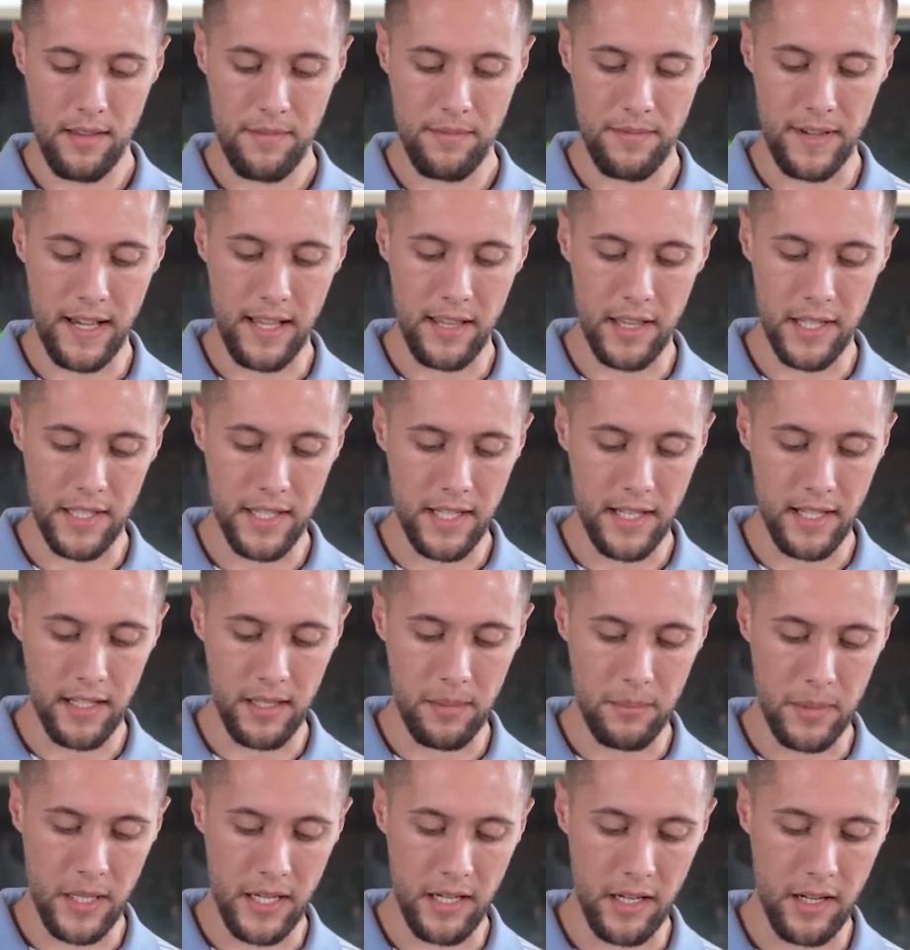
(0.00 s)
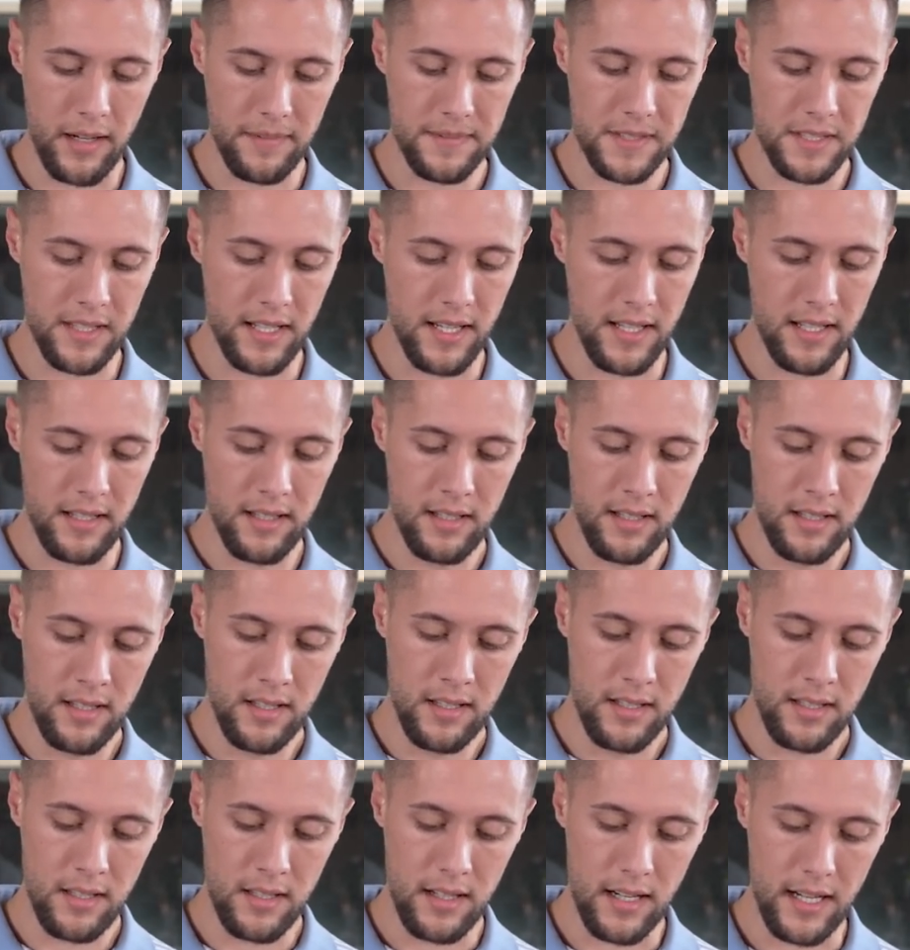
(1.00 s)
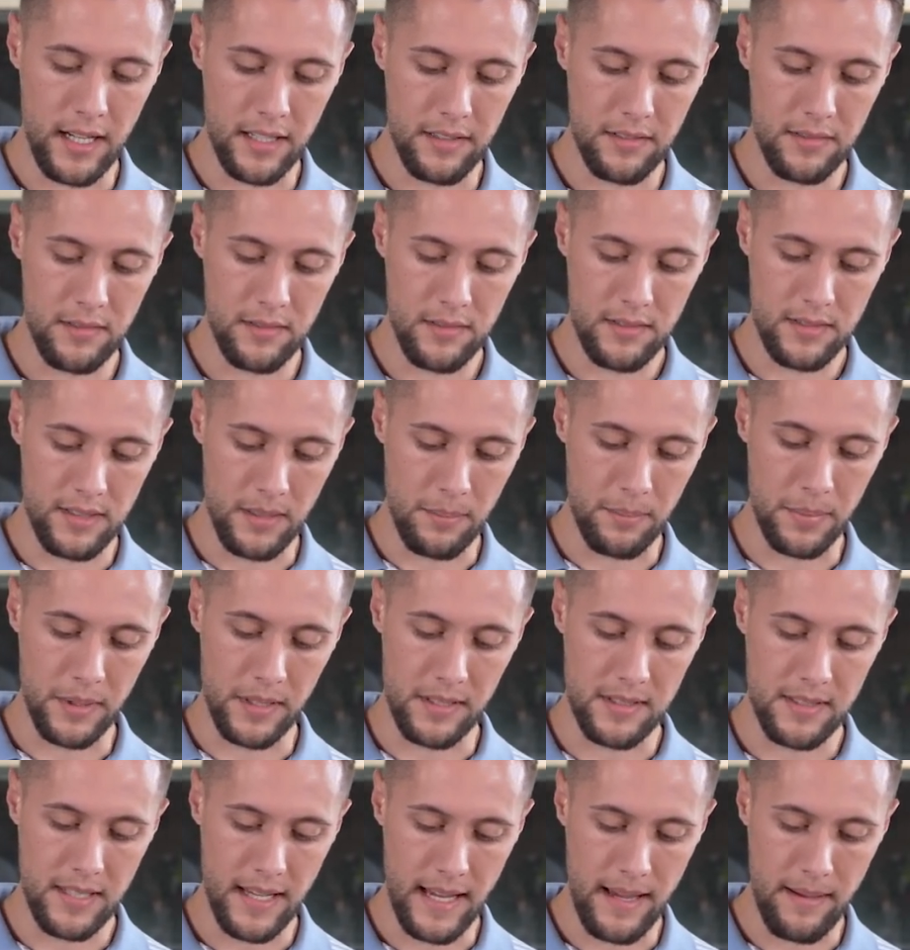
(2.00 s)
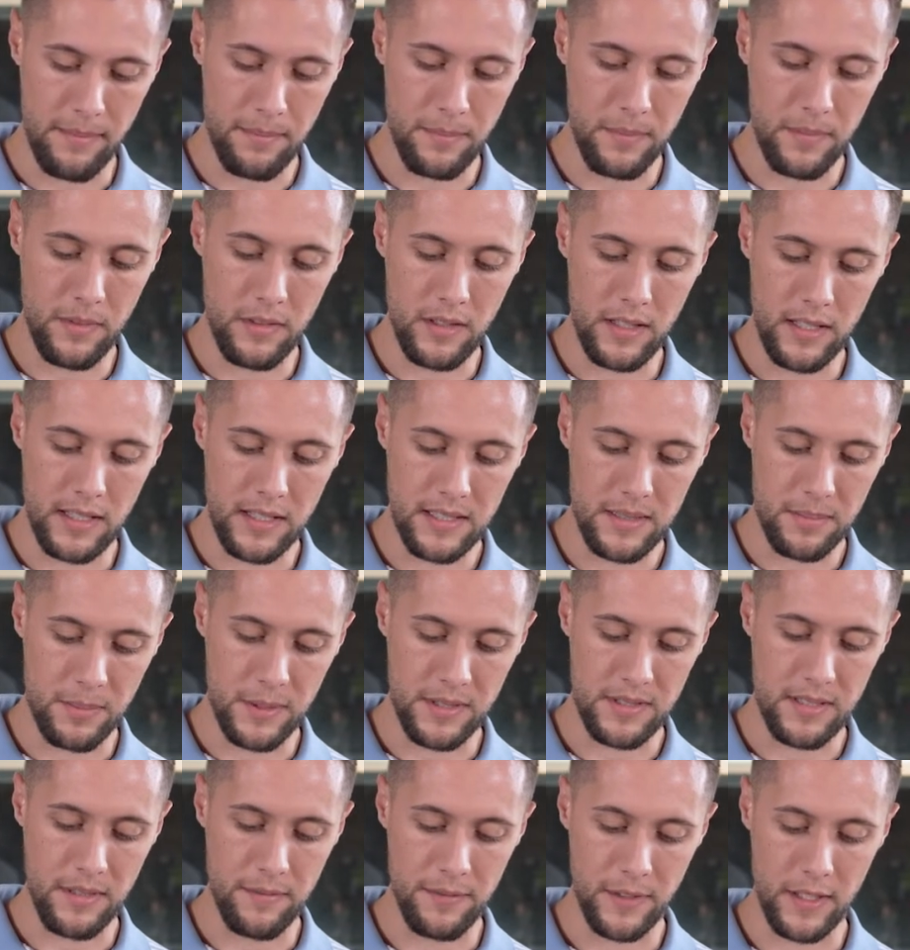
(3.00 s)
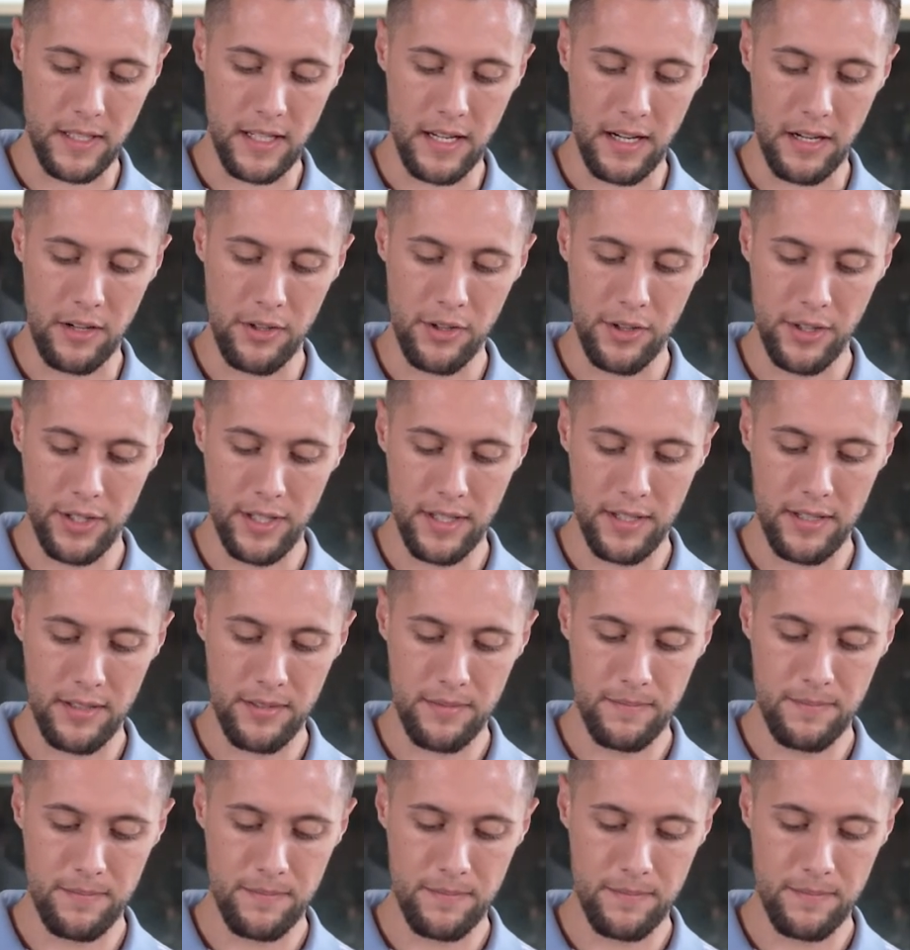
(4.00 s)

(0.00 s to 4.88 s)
Validating my offset, I simply tap the specific area,